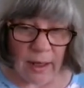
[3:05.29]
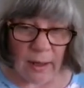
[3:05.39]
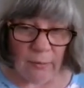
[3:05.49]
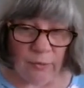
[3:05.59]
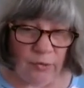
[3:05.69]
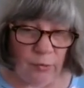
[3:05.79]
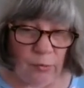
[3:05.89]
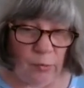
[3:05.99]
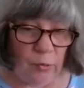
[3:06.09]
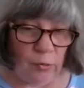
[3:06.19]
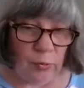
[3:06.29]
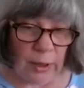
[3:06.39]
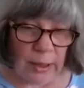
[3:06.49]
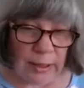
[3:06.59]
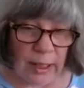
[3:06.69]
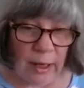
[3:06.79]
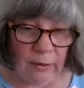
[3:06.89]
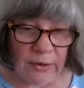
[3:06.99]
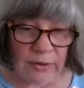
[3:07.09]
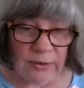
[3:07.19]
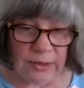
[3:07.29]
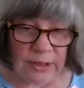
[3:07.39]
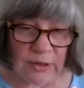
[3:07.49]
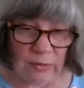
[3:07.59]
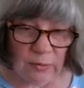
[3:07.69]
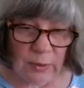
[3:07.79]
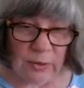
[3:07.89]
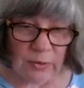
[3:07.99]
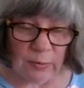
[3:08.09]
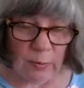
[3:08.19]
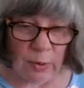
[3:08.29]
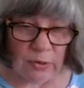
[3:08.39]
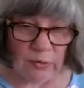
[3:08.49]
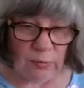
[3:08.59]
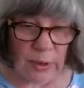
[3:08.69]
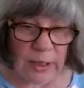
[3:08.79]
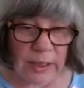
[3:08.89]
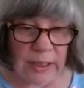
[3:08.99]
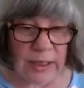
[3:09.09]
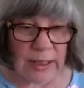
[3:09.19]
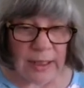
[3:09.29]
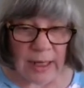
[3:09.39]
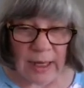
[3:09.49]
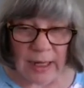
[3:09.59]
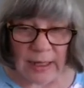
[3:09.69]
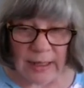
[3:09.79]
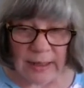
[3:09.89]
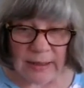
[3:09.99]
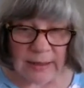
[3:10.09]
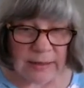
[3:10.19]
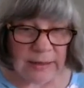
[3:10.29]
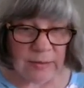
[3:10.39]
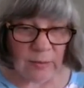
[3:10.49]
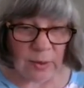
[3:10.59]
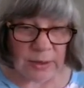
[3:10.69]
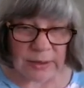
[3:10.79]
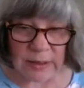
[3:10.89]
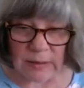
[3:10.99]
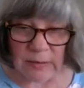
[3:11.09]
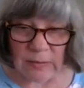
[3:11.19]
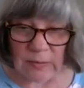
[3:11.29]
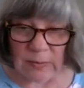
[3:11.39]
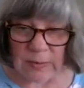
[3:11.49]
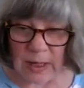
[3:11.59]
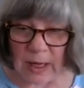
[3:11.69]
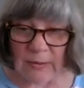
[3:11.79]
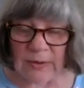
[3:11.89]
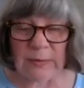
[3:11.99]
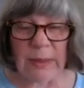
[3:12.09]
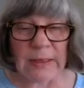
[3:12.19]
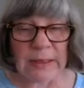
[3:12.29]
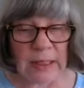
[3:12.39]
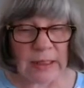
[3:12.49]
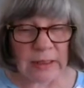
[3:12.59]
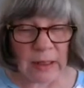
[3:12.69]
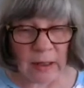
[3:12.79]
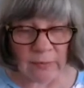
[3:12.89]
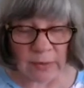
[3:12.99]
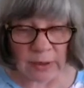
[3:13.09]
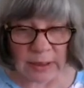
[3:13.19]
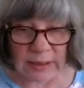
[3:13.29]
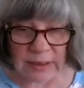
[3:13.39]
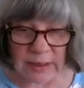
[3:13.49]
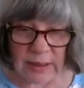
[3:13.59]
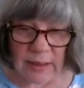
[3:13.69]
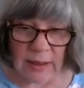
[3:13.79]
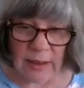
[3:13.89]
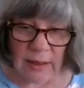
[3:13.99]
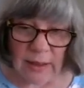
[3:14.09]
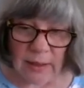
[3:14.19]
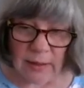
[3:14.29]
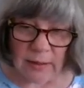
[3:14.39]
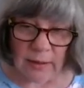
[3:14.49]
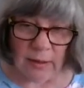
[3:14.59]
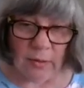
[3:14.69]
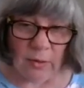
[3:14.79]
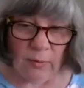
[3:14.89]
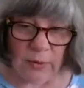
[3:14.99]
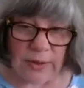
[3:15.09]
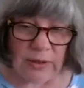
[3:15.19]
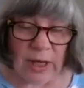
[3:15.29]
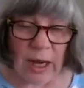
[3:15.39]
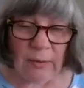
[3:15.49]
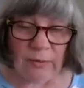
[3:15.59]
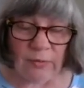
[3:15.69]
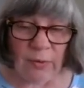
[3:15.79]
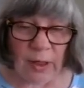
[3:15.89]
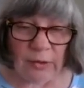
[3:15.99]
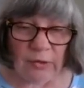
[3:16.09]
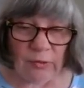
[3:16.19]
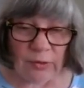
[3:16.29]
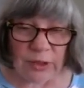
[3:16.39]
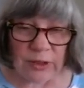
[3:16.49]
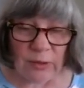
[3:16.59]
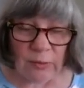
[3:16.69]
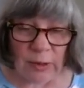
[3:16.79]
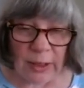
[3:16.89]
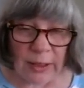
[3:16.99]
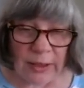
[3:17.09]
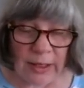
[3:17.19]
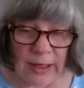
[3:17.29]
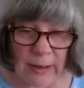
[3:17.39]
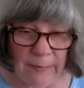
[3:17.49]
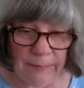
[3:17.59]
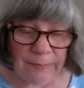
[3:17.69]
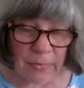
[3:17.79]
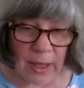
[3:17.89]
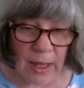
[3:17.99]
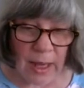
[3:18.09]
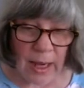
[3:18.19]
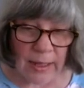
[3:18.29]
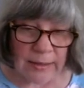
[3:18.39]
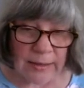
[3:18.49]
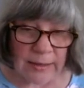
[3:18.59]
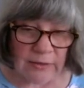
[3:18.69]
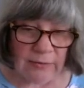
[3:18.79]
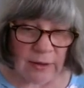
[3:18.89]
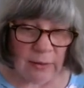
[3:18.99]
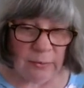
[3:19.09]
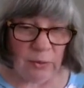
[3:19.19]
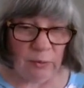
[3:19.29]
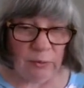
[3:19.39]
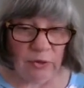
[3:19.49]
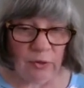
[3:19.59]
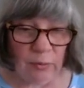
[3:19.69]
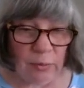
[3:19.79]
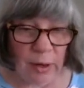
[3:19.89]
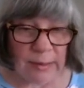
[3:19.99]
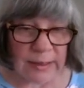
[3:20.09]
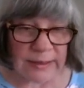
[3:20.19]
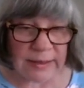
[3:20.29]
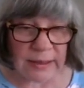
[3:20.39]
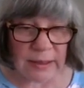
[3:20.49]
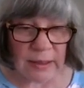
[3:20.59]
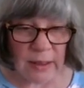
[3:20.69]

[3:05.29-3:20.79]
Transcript: How to create characters your readers will want to read, and also how to maintain conflict, uh, along with how to find your story theme and to develop your original premise,